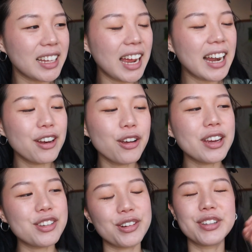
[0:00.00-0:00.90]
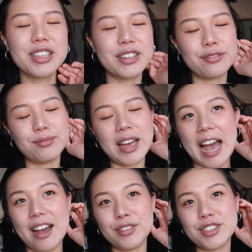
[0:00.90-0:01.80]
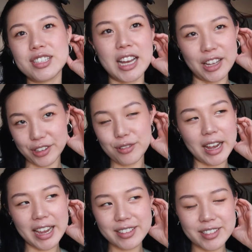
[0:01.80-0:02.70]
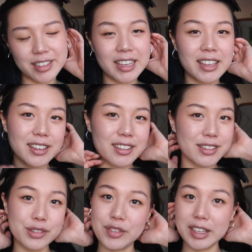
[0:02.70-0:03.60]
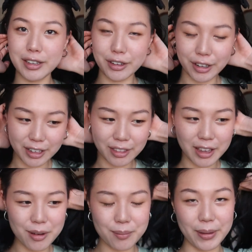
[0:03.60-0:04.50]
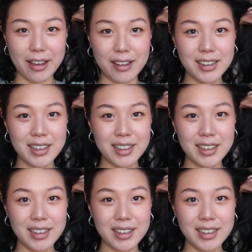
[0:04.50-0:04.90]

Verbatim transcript: And I know I don't really have to tell you guys like this feeling or anything, but